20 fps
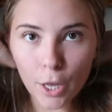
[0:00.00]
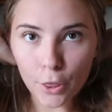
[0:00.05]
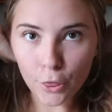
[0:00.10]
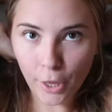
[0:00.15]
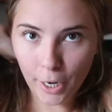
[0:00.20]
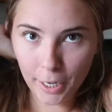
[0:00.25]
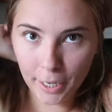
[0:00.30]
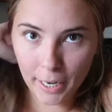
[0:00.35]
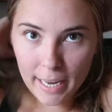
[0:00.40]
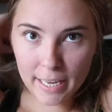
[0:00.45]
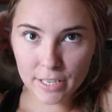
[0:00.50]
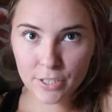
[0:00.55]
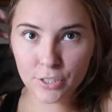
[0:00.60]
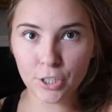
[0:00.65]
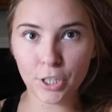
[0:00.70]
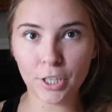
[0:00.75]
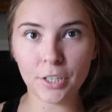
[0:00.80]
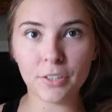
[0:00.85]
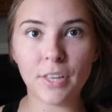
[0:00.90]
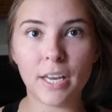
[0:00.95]
There is
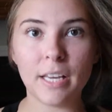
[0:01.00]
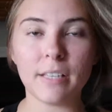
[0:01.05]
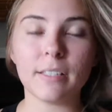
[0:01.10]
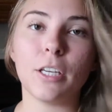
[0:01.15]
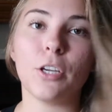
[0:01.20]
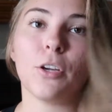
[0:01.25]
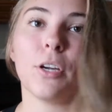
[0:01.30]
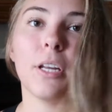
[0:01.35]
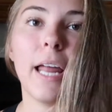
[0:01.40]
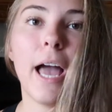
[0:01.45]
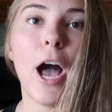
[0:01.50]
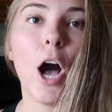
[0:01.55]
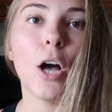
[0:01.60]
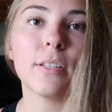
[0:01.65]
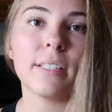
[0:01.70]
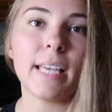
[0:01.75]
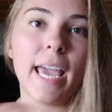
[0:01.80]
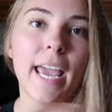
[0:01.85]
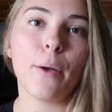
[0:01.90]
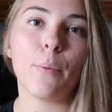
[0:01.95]
certain things that you can
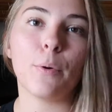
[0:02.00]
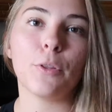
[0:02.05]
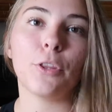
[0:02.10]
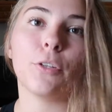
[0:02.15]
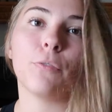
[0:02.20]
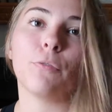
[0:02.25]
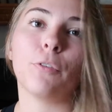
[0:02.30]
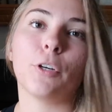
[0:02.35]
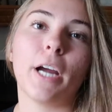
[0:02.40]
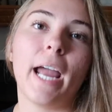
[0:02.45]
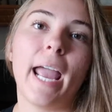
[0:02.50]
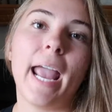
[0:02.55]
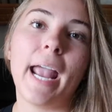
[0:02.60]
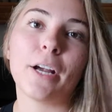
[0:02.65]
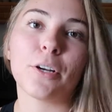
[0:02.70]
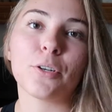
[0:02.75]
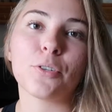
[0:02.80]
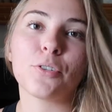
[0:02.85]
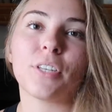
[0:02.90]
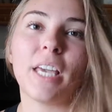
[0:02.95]
take for
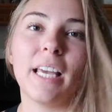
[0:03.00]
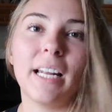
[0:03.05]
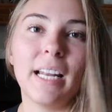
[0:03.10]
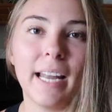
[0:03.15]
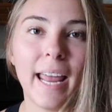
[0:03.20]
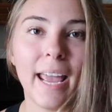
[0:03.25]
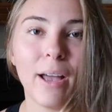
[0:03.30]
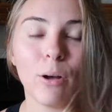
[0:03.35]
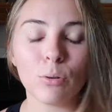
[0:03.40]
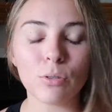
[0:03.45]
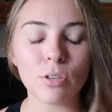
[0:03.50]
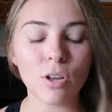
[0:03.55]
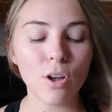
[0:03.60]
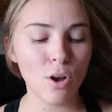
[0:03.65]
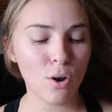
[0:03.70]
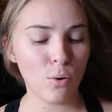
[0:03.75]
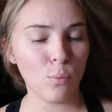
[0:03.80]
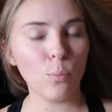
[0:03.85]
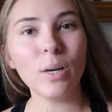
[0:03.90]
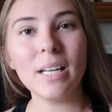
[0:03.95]
hair, skin, and nails.
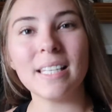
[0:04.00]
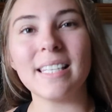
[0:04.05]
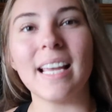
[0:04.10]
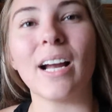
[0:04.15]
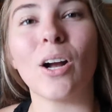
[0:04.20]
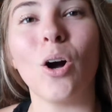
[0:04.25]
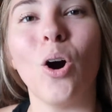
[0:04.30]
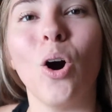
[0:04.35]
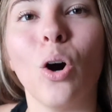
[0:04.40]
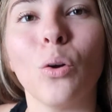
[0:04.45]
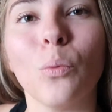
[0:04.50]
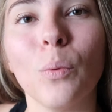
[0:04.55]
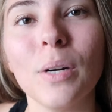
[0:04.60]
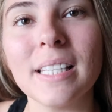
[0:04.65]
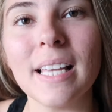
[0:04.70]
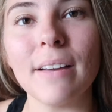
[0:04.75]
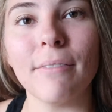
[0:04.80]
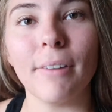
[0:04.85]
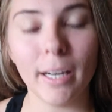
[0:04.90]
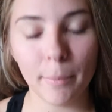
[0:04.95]
What is that called? What
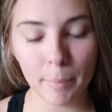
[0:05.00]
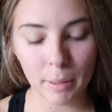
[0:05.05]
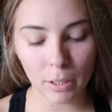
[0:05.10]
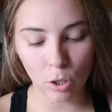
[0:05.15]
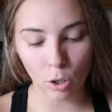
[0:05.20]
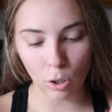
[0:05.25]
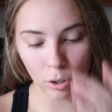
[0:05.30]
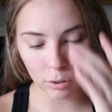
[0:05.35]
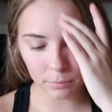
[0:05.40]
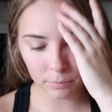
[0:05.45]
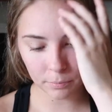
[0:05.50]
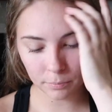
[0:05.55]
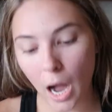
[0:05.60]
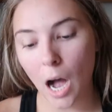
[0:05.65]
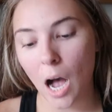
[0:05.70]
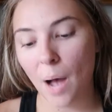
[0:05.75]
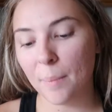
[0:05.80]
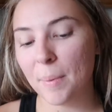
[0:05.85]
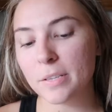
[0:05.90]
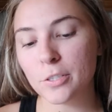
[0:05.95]
is that vitamin called?
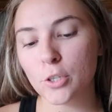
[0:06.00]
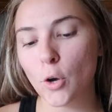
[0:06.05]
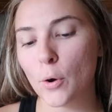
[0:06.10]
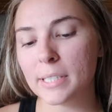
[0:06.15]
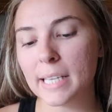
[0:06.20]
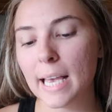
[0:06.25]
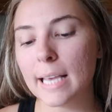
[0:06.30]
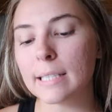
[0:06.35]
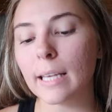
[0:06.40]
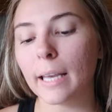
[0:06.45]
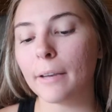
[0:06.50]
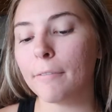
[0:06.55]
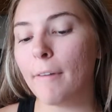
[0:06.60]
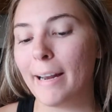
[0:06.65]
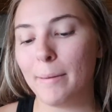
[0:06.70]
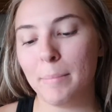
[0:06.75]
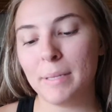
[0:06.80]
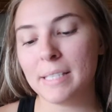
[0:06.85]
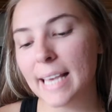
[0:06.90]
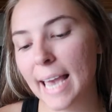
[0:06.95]
So it says like
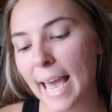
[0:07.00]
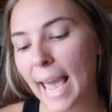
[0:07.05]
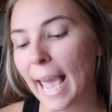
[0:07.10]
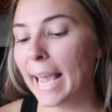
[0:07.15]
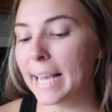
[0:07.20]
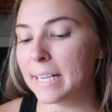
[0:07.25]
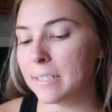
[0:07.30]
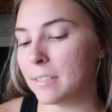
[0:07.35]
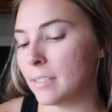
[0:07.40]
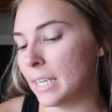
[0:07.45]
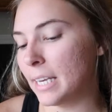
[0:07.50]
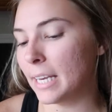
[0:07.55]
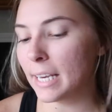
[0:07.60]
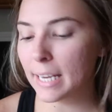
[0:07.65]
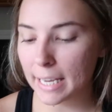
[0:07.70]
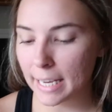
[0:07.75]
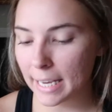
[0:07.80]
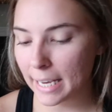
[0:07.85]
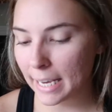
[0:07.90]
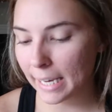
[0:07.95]
vitamins A,
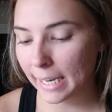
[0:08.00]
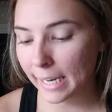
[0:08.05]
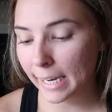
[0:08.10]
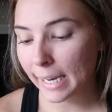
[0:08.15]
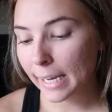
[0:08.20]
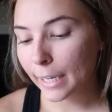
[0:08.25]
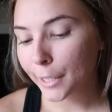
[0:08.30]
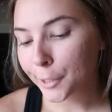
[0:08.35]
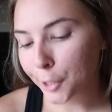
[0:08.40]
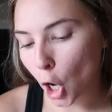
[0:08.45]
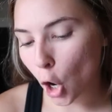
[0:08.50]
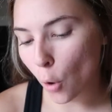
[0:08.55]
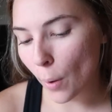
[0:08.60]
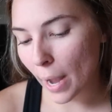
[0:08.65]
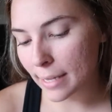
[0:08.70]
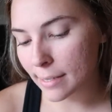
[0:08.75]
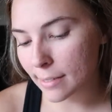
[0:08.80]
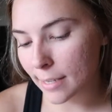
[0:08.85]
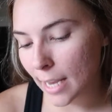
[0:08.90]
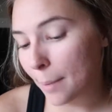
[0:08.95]
C, E,
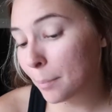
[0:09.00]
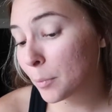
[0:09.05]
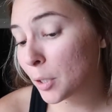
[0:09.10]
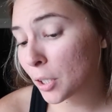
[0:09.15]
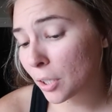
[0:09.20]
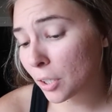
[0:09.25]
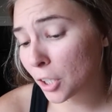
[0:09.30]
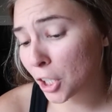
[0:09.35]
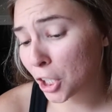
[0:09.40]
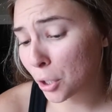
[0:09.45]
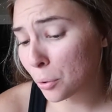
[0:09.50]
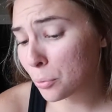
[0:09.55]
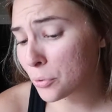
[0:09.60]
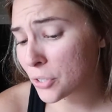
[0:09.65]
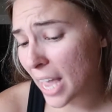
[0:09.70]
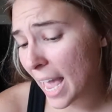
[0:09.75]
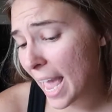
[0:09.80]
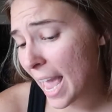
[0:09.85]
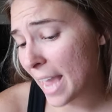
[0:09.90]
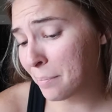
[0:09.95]
coenzyme
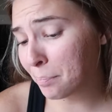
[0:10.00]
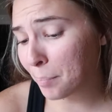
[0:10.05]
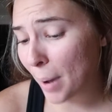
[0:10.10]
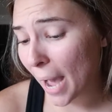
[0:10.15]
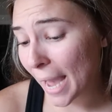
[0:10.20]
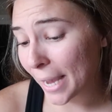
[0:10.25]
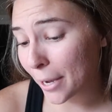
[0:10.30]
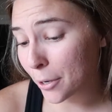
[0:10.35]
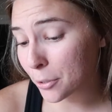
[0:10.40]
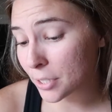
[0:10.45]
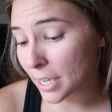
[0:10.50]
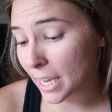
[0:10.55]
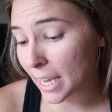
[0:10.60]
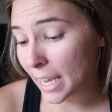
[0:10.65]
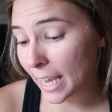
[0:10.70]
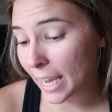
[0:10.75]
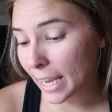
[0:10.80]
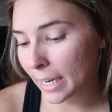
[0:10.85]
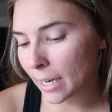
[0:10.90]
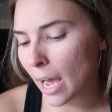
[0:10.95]
Q10,
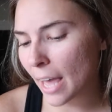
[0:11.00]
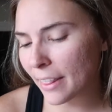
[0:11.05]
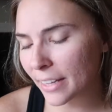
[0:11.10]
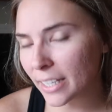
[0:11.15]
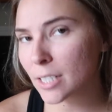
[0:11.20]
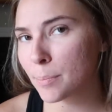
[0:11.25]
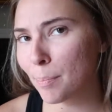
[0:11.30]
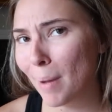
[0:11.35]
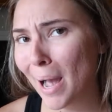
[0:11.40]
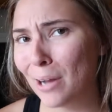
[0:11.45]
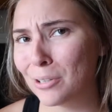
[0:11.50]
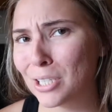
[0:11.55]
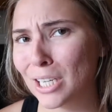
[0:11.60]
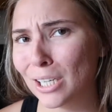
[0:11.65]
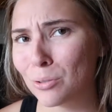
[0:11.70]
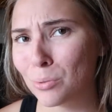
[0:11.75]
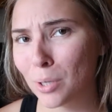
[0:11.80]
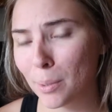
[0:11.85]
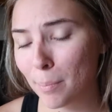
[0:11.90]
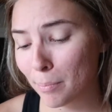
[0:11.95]
biotin. I think it's biotin
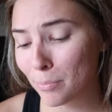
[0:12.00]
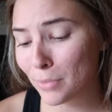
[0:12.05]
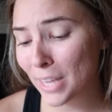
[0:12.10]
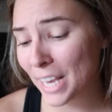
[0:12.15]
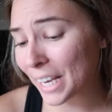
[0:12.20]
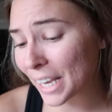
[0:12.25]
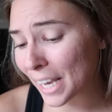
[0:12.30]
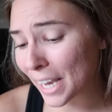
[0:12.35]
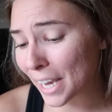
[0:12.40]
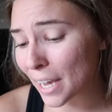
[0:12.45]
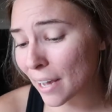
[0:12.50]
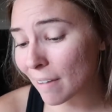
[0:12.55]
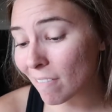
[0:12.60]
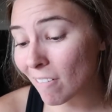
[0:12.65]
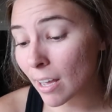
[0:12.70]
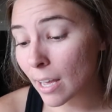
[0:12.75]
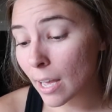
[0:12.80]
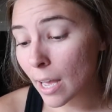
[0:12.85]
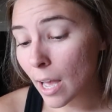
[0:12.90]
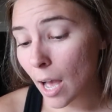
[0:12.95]
is what I'm thinking of.